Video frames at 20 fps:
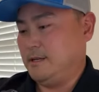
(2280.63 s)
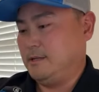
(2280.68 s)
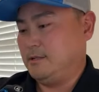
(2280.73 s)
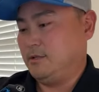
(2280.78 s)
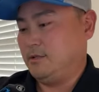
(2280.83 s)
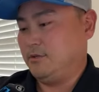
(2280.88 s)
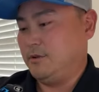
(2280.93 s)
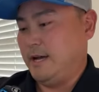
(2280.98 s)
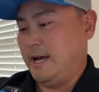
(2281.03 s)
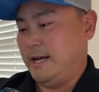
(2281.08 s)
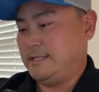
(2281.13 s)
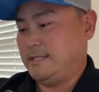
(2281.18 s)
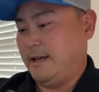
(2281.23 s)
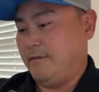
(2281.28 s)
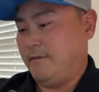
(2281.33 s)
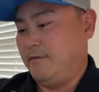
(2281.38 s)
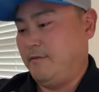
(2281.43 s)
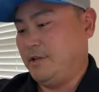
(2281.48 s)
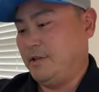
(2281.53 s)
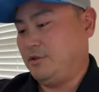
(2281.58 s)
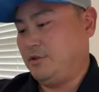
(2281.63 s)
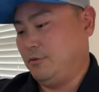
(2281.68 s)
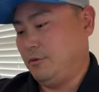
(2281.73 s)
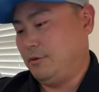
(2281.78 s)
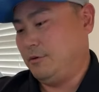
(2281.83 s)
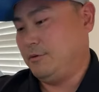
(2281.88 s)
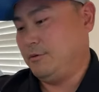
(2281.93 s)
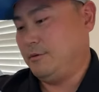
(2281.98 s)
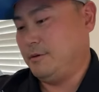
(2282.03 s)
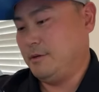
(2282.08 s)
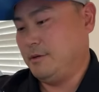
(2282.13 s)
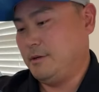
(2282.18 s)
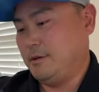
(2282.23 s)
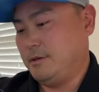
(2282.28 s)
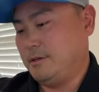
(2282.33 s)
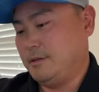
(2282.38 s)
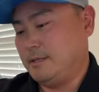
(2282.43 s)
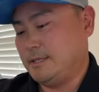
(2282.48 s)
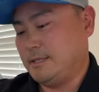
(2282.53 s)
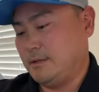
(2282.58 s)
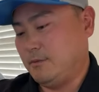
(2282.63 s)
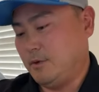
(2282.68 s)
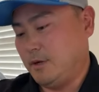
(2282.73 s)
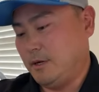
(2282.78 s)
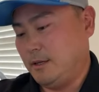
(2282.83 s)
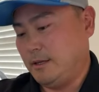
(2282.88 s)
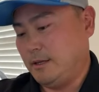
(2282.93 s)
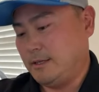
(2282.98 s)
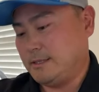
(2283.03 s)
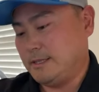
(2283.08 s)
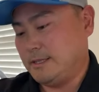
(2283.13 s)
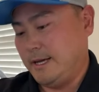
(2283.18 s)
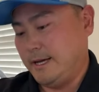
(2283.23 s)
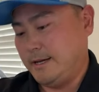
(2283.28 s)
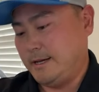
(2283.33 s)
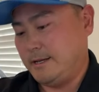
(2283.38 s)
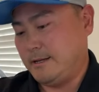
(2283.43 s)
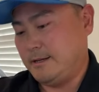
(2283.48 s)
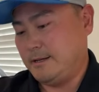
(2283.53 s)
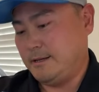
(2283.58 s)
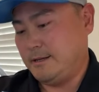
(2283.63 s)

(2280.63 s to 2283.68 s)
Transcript: so you guys have a visual. Let's see what it looks like.